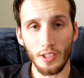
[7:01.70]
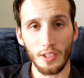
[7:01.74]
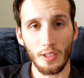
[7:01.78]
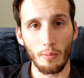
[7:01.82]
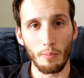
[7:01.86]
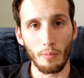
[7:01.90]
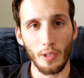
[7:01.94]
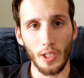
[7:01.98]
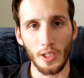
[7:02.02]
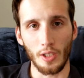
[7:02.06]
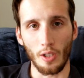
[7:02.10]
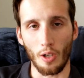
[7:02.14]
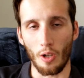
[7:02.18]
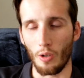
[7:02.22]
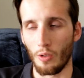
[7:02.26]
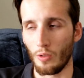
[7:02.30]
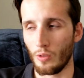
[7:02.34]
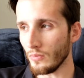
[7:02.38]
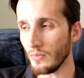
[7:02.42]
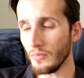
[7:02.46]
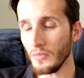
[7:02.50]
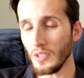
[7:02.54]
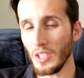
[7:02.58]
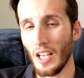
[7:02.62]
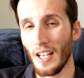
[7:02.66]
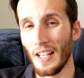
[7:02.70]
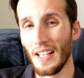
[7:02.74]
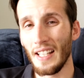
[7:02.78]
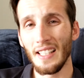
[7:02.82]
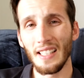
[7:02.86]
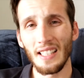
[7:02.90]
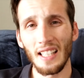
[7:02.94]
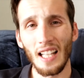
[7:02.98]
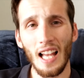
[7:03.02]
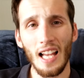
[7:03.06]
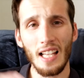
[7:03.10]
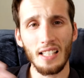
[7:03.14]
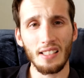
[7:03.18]
at McDonald's. I didn't
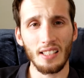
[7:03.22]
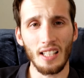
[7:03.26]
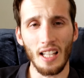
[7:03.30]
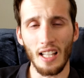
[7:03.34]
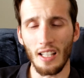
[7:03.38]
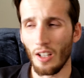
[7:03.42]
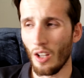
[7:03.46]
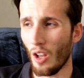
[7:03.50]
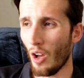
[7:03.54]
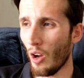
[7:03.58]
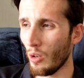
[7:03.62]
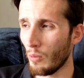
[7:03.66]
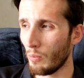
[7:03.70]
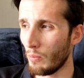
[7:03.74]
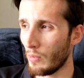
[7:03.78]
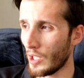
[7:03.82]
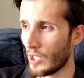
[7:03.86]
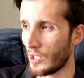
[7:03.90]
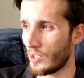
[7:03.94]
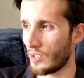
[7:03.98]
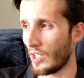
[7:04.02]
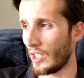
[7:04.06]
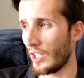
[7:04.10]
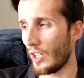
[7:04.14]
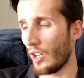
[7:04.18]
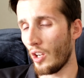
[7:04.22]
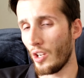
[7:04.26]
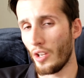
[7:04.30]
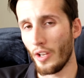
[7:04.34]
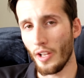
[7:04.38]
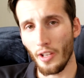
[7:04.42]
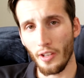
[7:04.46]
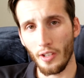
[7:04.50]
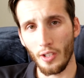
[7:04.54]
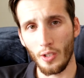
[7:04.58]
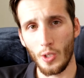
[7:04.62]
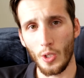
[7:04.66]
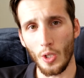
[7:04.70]
last there long because I got
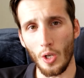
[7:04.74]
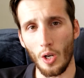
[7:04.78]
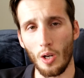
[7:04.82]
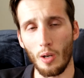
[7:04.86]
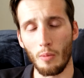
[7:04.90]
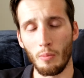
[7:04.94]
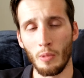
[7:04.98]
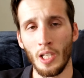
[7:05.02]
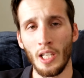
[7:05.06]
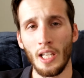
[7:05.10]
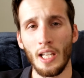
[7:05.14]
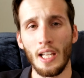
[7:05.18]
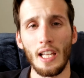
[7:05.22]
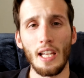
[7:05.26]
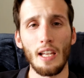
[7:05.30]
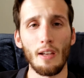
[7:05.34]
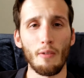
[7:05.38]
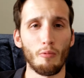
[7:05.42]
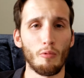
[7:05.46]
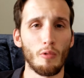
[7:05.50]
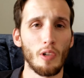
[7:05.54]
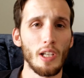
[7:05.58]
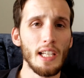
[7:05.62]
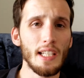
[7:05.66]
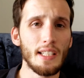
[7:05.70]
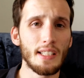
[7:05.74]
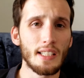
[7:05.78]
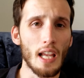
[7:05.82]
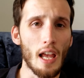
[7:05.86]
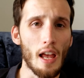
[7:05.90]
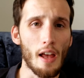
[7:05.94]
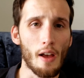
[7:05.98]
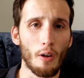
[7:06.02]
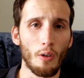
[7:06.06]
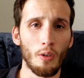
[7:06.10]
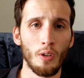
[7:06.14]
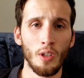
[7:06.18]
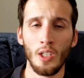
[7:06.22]
another job in
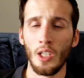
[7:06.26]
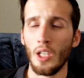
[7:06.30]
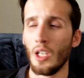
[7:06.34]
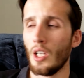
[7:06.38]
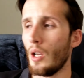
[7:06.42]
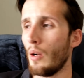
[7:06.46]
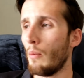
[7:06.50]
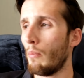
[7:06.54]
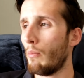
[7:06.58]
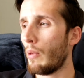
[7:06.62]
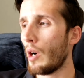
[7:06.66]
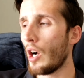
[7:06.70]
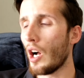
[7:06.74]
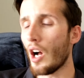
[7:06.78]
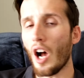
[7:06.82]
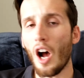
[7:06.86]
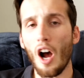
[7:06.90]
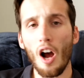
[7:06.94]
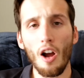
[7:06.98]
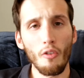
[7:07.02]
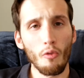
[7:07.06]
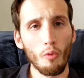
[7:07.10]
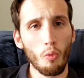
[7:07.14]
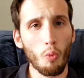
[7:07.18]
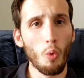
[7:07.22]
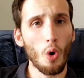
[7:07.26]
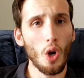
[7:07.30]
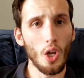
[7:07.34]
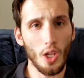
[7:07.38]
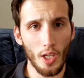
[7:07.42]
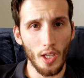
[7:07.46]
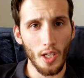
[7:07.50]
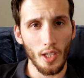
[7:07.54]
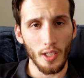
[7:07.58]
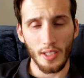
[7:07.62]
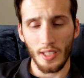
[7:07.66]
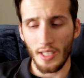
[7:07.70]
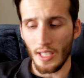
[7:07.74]
retail, but I've
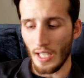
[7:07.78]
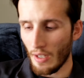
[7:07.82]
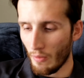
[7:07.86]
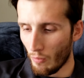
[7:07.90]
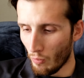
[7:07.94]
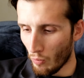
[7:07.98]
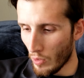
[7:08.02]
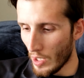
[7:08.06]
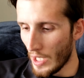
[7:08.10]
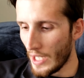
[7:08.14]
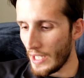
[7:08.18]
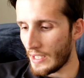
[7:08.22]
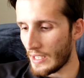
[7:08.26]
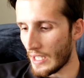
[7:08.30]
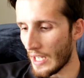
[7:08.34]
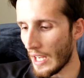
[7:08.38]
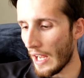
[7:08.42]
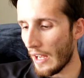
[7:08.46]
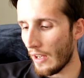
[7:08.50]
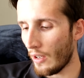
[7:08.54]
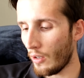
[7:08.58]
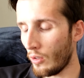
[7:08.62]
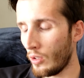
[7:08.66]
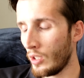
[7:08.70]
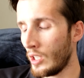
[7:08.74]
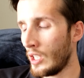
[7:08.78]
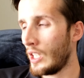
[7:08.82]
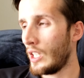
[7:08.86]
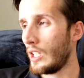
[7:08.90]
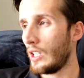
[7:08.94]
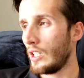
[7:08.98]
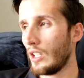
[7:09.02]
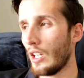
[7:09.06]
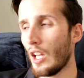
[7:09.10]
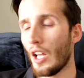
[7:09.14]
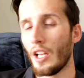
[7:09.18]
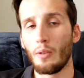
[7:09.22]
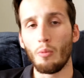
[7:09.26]
worked in retail,
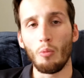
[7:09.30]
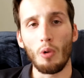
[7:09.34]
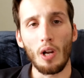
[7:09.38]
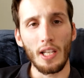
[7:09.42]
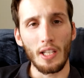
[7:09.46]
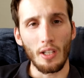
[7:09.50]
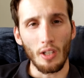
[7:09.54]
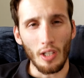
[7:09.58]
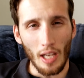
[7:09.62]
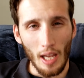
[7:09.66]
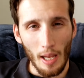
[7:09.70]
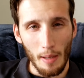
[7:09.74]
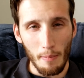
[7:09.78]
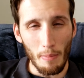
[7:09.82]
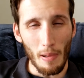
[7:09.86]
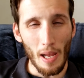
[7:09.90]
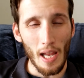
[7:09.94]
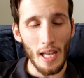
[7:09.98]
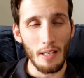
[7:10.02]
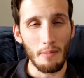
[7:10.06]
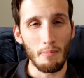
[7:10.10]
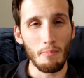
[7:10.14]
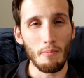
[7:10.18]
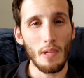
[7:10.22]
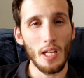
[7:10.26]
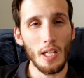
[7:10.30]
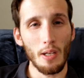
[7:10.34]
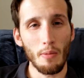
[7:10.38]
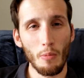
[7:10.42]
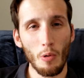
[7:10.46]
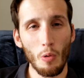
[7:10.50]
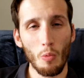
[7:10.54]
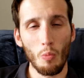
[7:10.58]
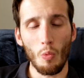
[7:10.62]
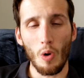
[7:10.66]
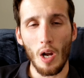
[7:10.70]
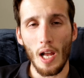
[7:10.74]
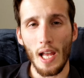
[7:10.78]
like where you're getting paid
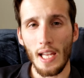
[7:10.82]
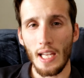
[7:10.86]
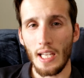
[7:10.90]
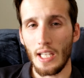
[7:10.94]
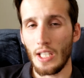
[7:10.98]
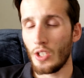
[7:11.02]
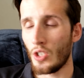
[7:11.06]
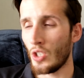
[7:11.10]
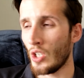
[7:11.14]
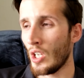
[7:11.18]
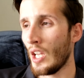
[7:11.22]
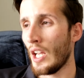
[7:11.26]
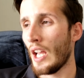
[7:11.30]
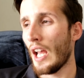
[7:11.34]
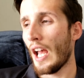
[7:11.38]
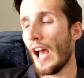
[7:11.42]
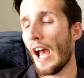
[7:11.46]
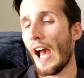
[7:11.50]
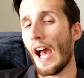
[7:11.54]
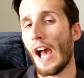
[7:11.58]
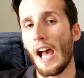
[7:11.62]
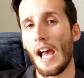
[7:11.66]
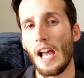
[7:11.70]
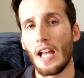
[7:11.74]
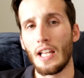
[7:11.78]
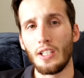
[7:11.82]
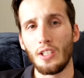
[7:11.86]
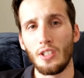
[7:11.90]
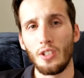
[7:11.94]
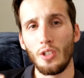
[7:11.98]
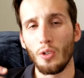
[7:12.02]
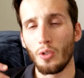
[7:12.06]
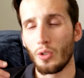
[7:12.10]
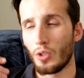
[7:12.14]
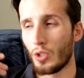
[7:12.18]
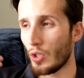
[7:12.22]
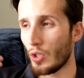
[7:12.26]
minimum wage, and you're